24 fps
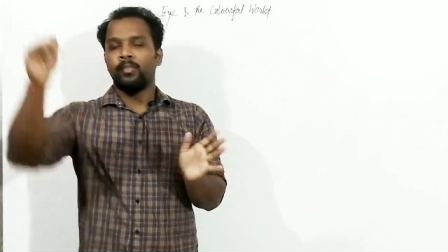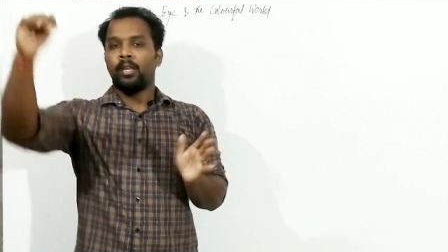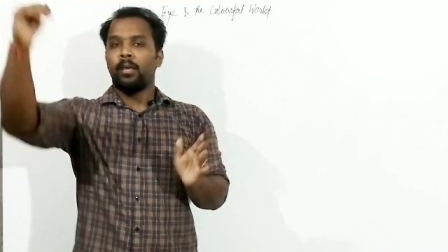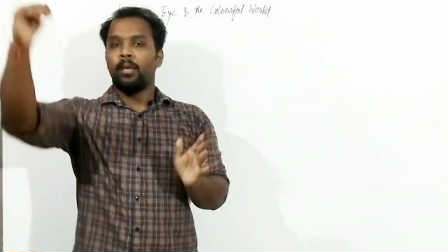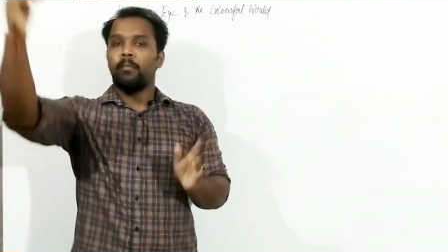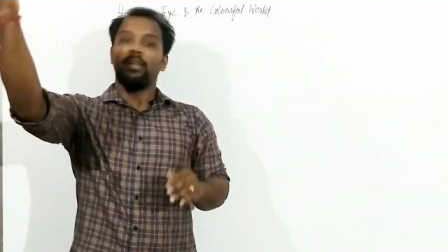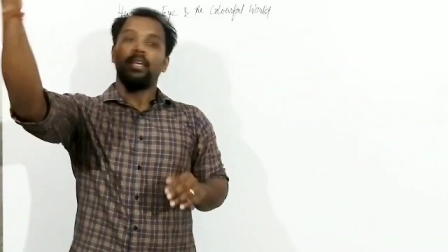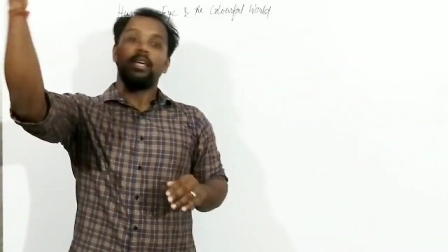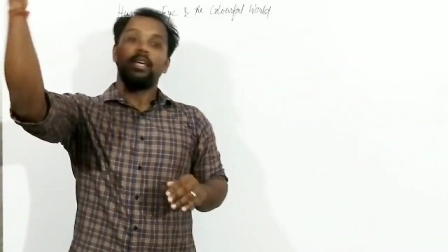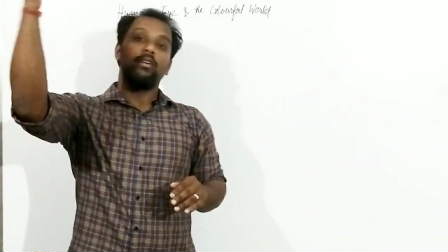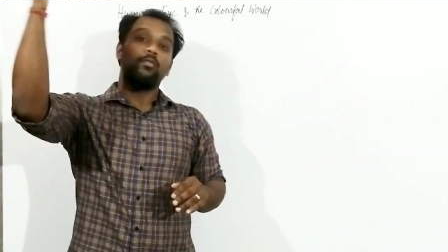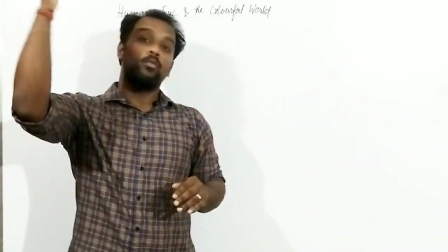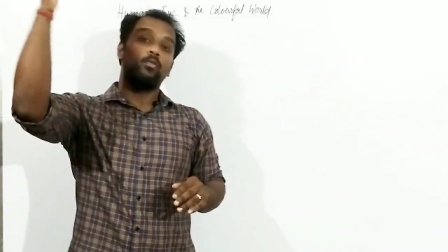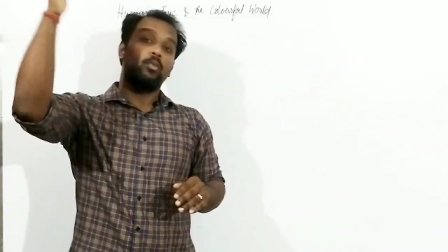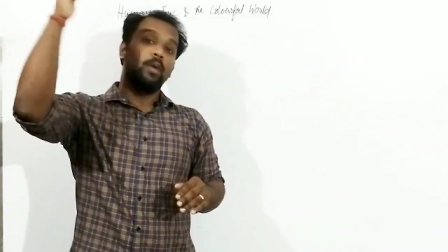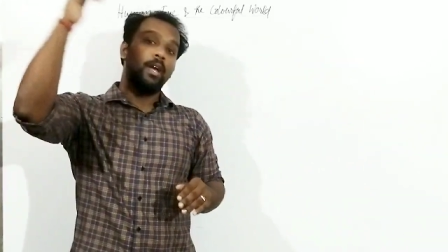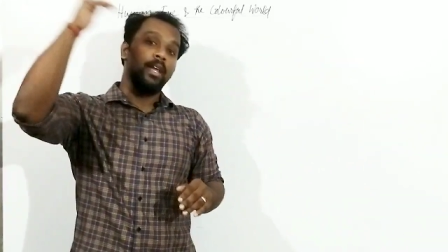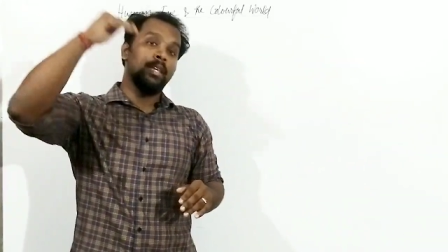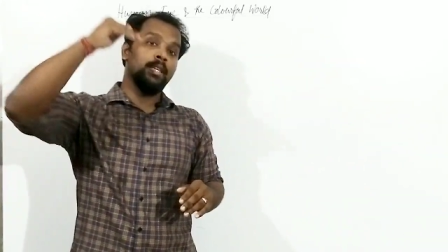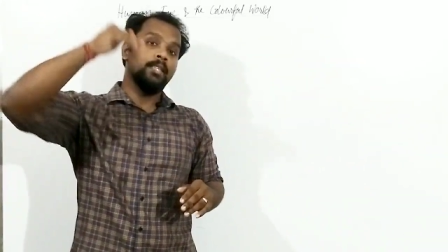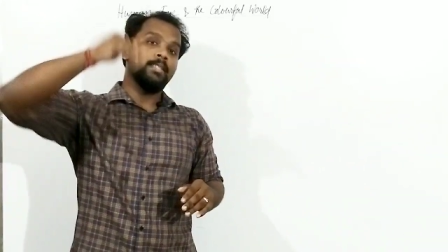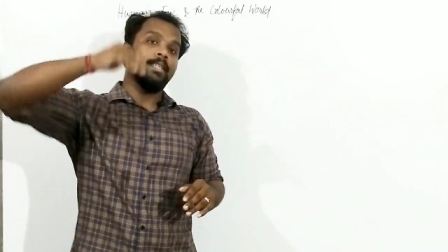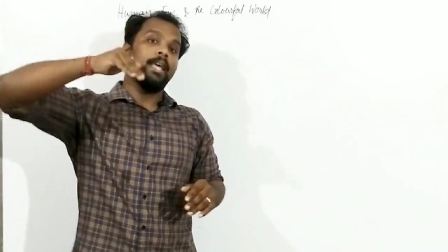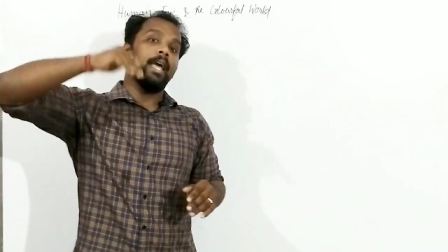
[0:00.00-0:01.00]
But when
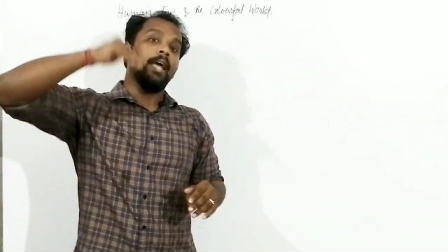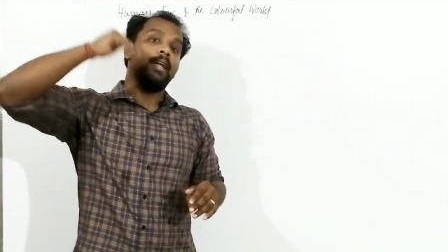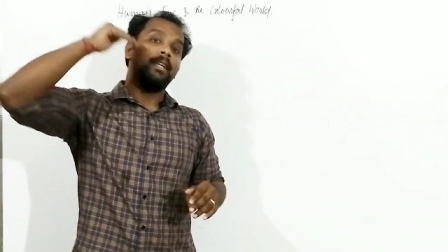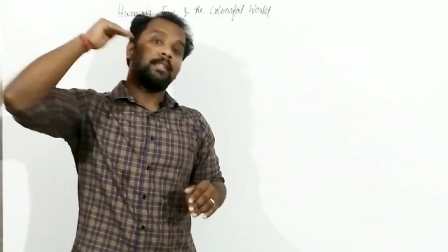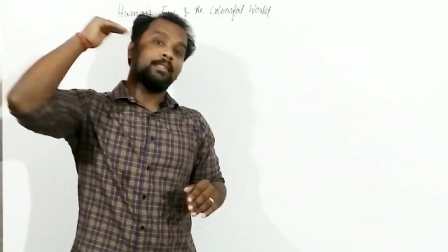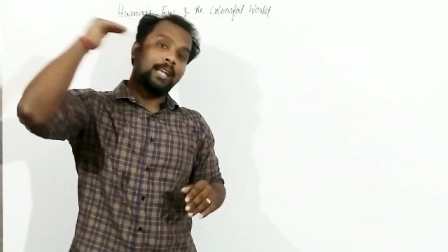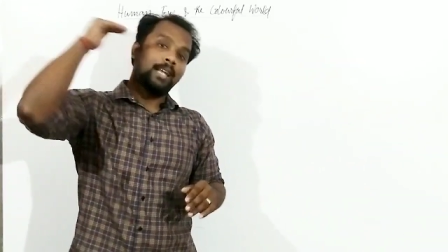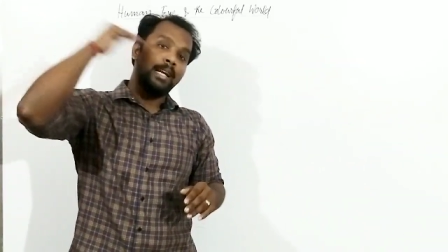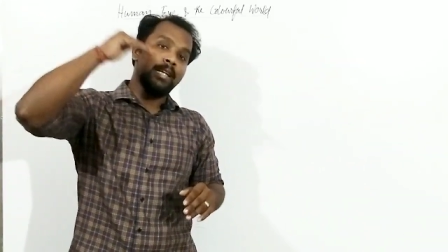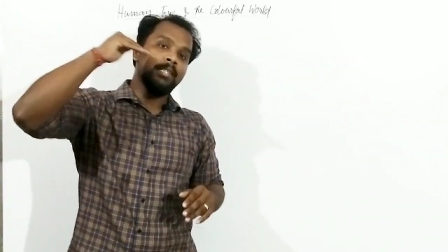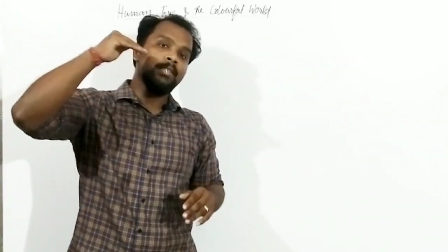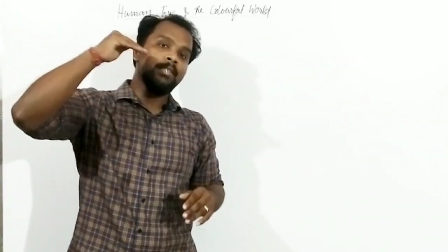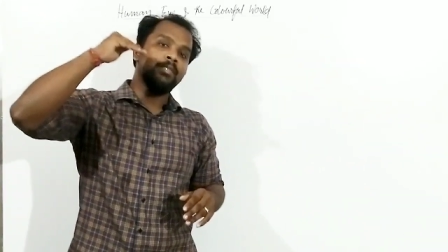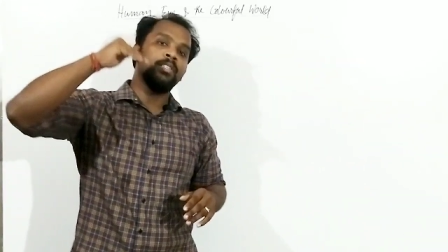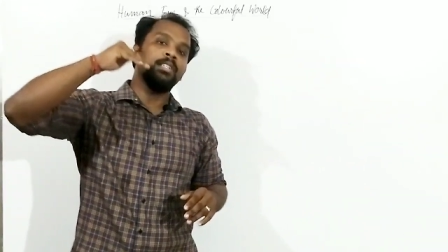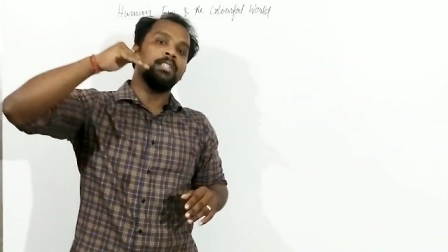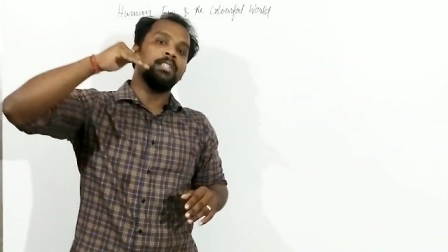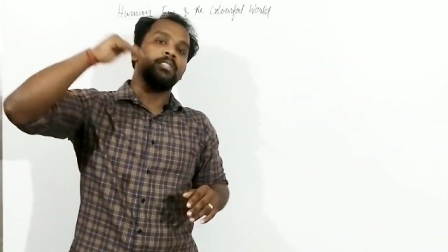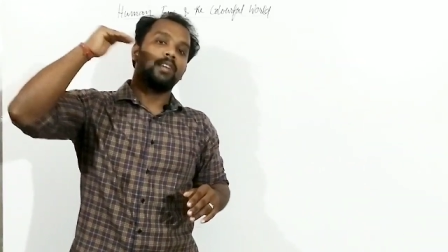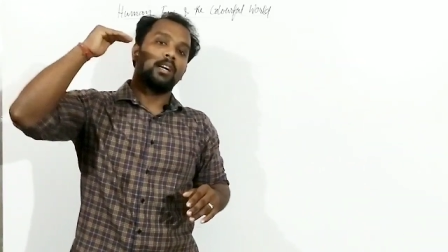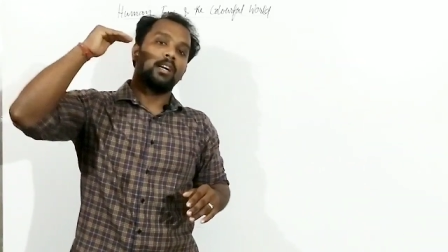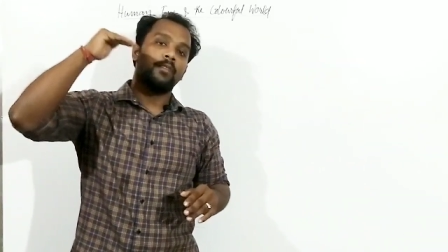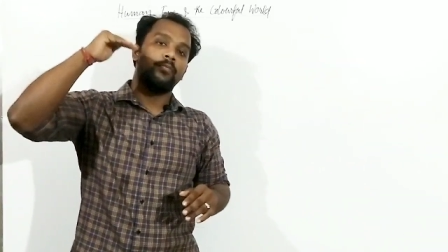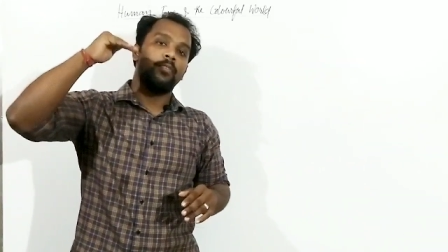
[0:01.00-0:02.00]
it enters the
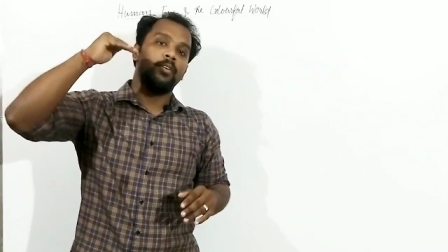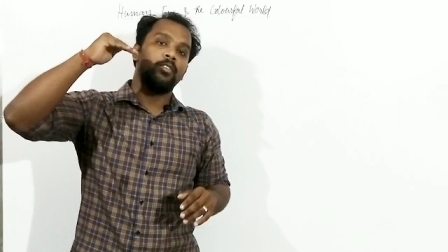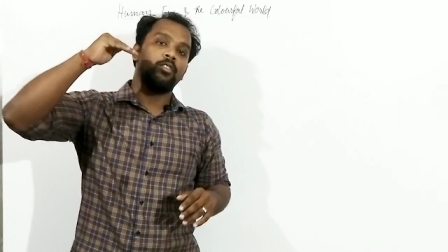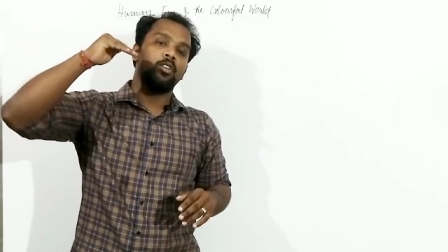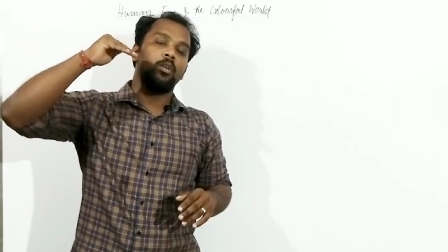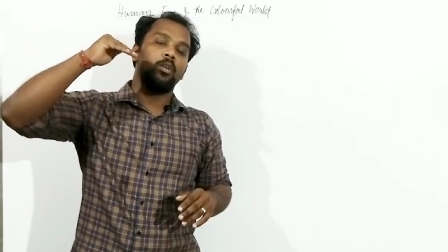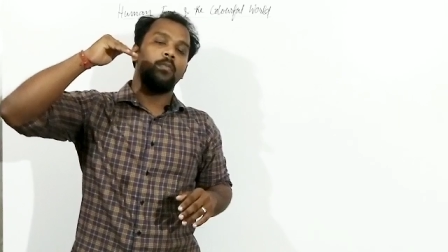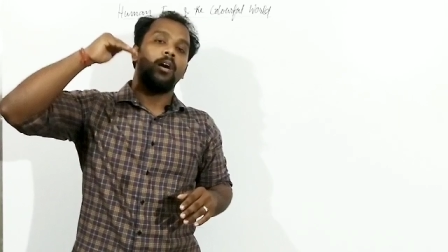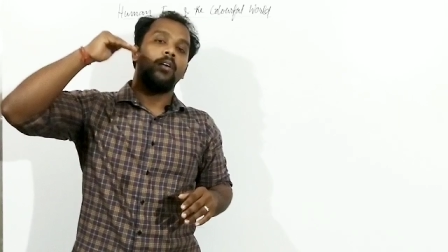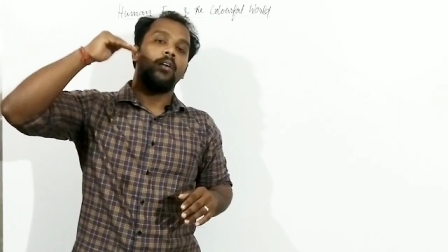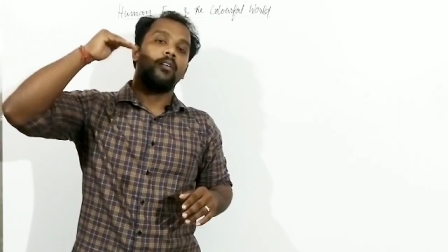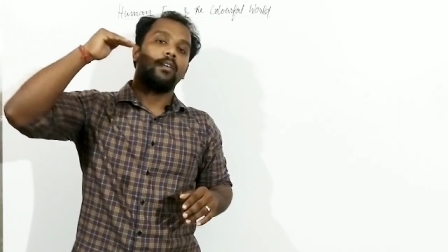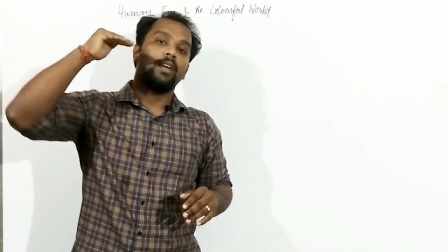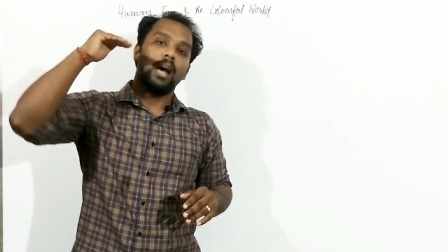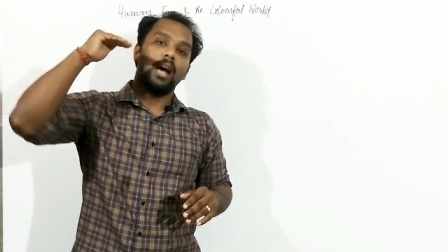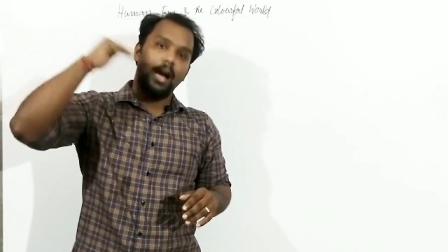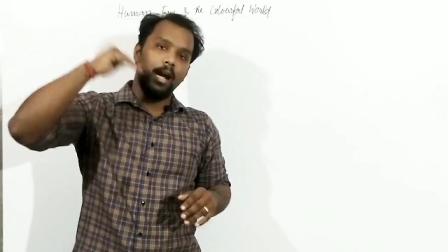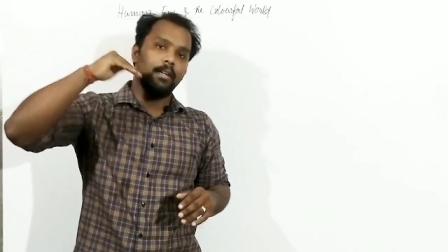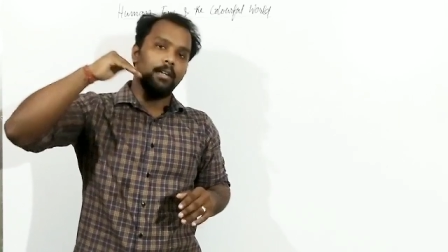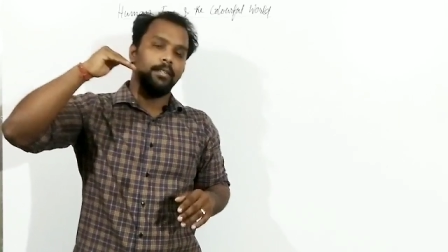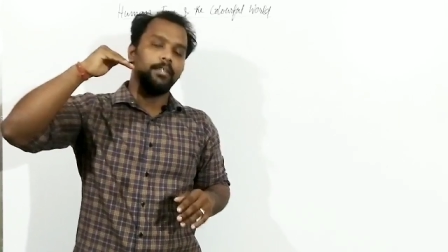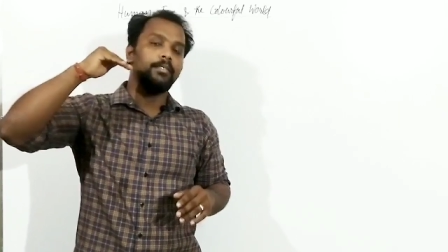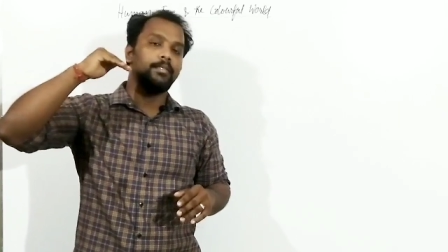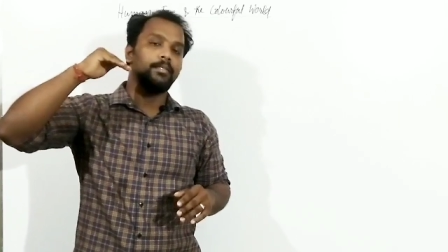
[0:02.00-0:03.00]
surface of our
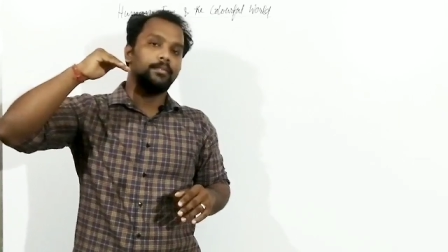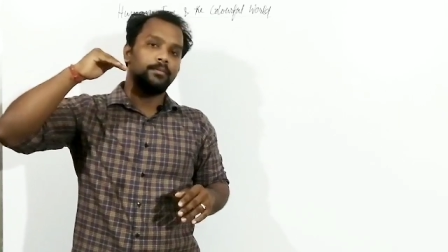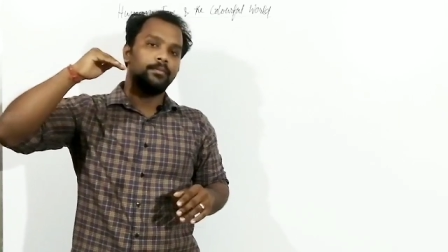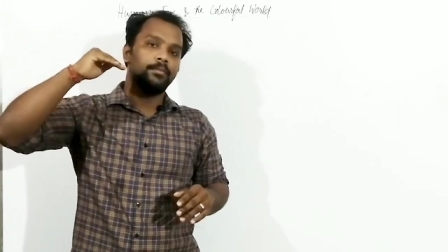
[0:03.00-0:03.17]
Earth,